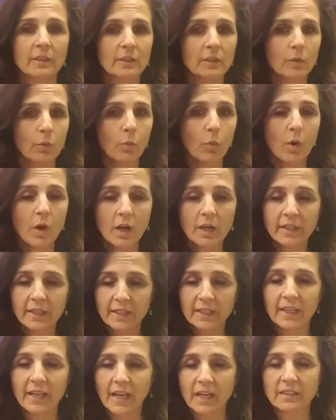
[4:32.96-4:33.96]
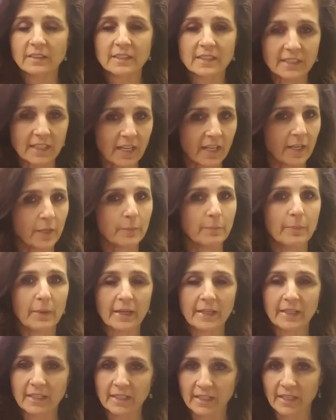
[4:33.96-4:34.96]
Walking outside,
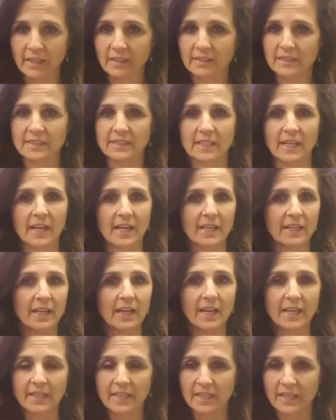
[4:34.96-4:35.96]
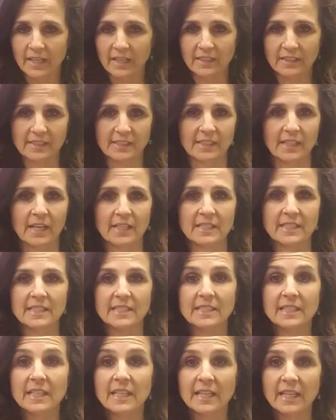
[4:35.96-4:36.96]
biking outside, hiking outside,
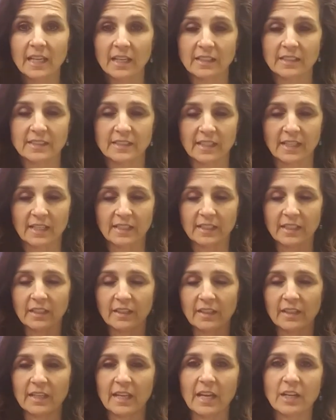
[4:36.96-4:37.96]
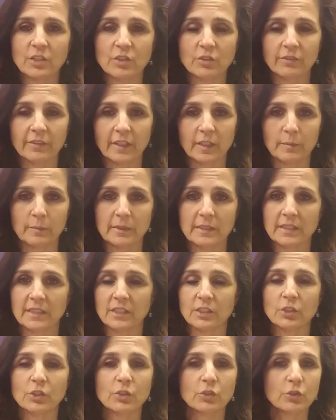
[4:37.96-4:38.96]
sitting outside, getting the natural vitamin D
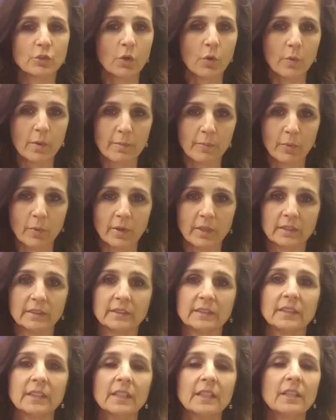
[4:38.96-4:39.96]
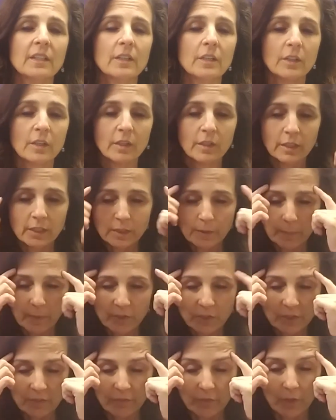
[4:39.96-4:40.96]
is so important,
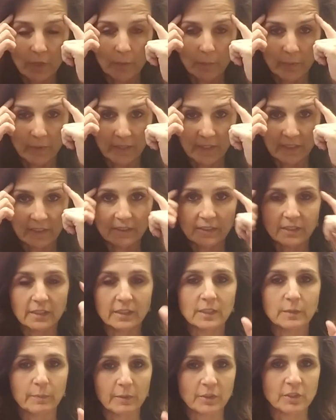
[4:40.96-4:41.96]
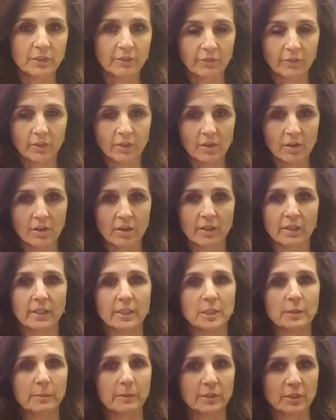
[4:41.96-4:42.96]
especially for our brains, especially for our heart,
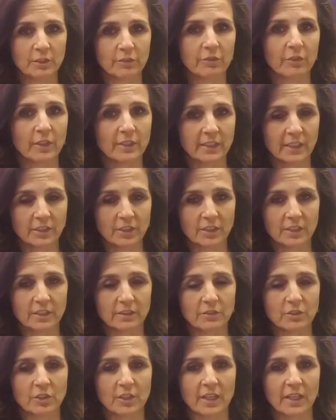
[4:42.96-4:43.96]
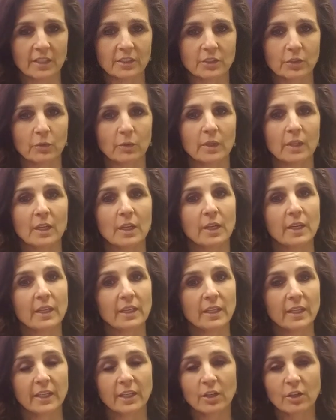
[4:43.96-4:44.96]
especially for our digestive tract. So
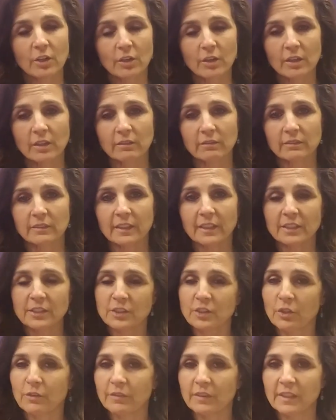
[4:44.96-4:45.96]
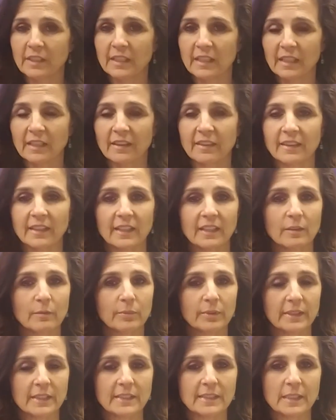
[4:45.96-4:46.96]
here, let us know if you need anything.
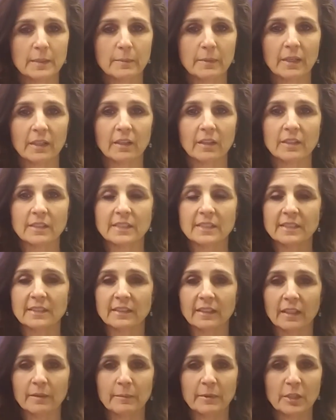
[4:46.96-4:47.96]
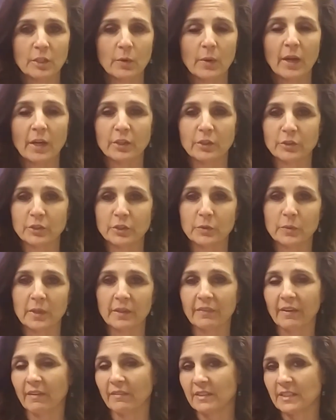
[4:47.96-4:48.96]
Please email us. Let me know how you're doing if
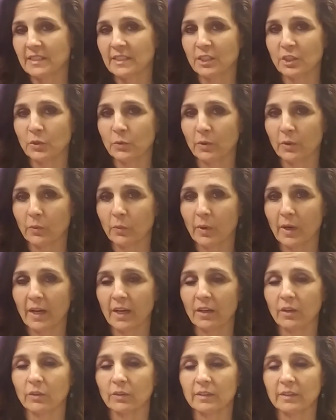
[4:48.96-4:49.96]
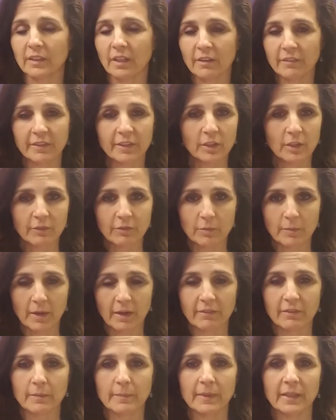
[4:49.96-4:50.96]
I haven't seen you in a while. Love hearing from
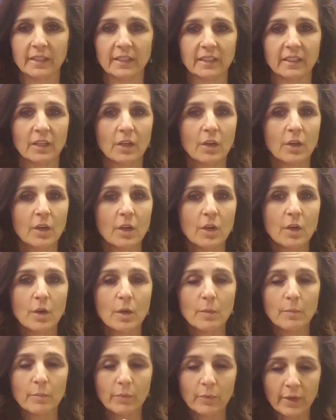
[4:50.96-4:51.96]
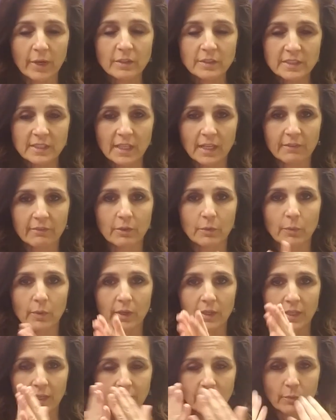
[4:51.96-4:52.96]
everybody. Prayers to
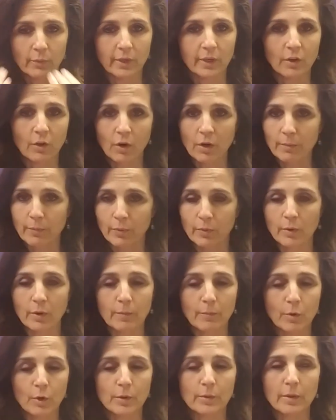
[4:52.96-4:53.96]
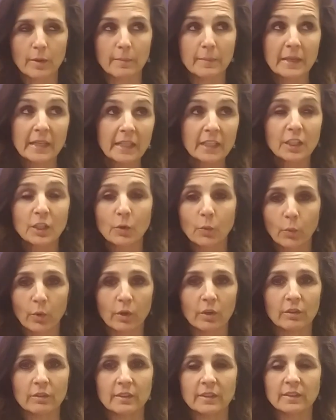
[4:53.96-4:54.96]
everyone. Everyone in our immediate
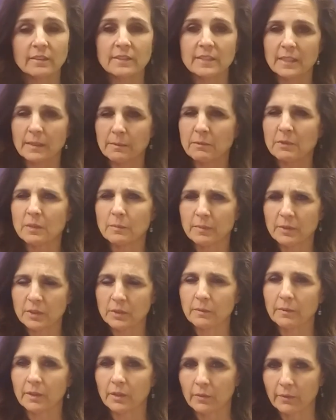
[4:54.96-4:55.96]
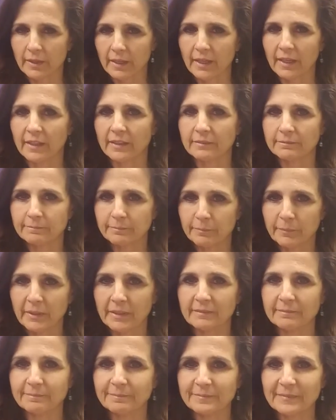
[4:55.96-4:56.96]
world seems to be doing okay,
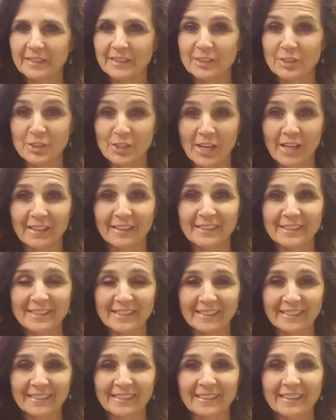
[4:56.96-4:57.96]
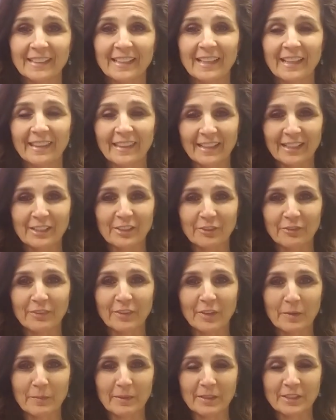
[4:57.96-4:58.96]
but it's challenging. Thank you
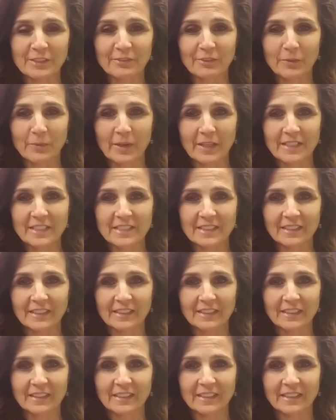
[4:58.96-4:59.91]
very much for watching.